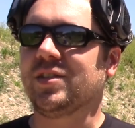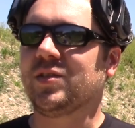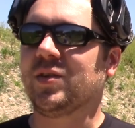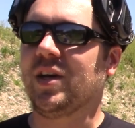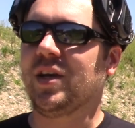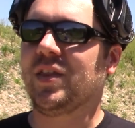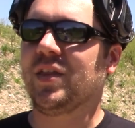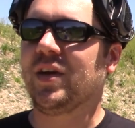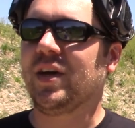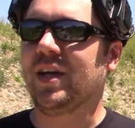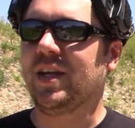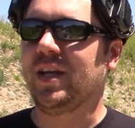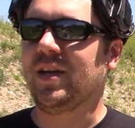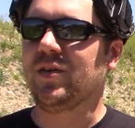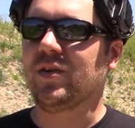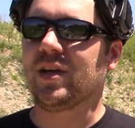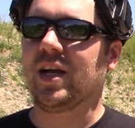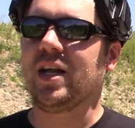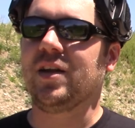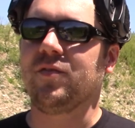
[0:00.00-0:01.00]
So I thought, you
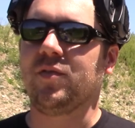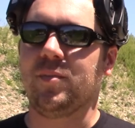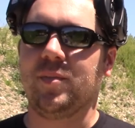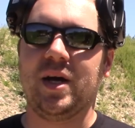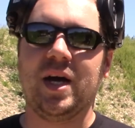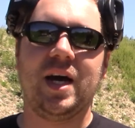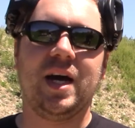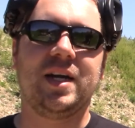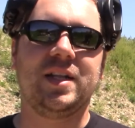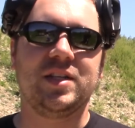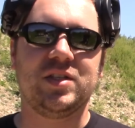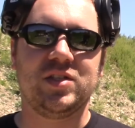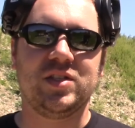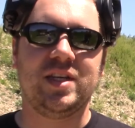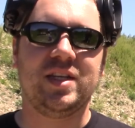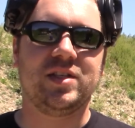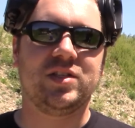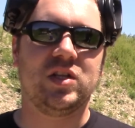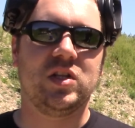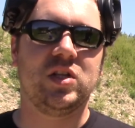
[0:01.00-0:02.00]
know, kind of a behind the
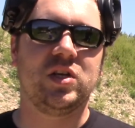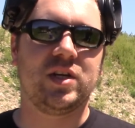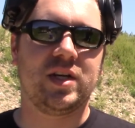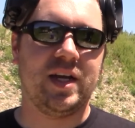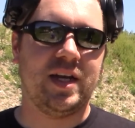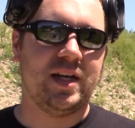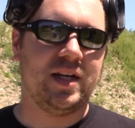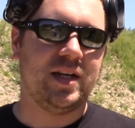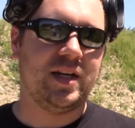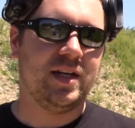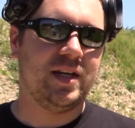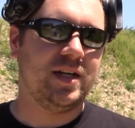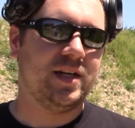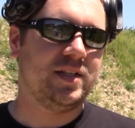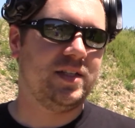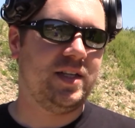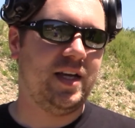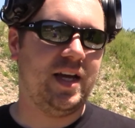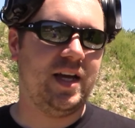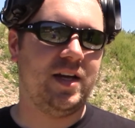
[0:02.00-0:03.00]
scenes look at
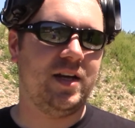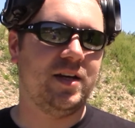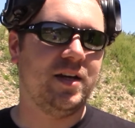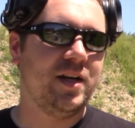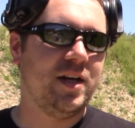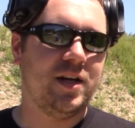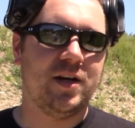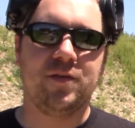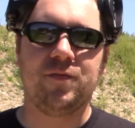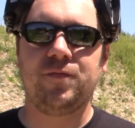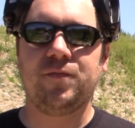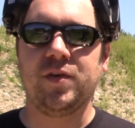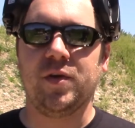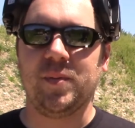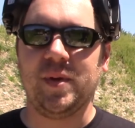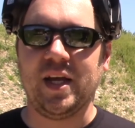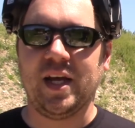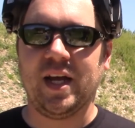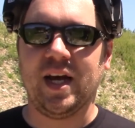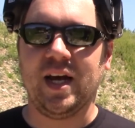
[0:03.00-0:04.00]
a day of
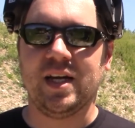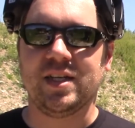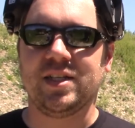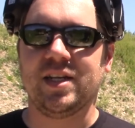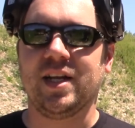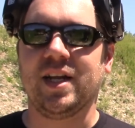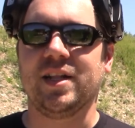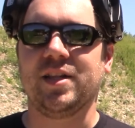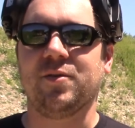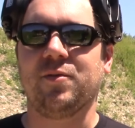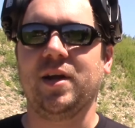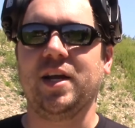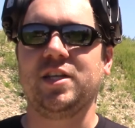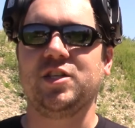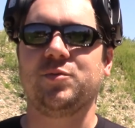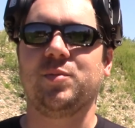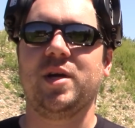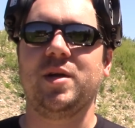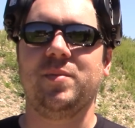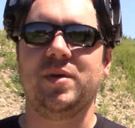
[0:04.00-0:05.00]
filming content on the
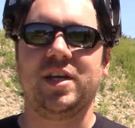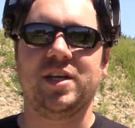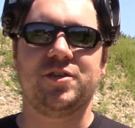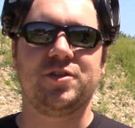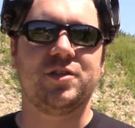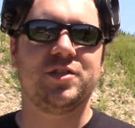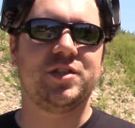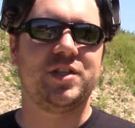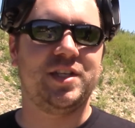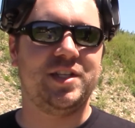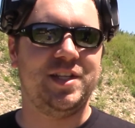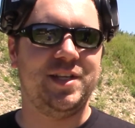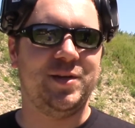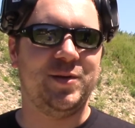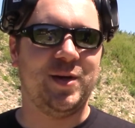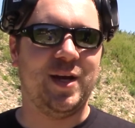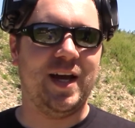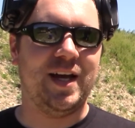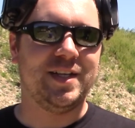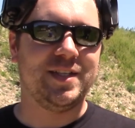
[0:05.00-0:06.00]
range might be interesting to you
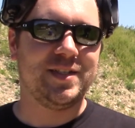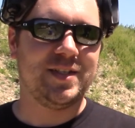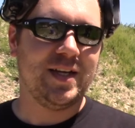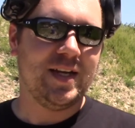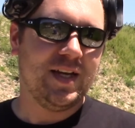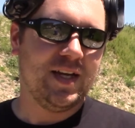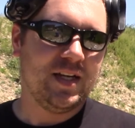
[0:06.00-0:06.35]
guys.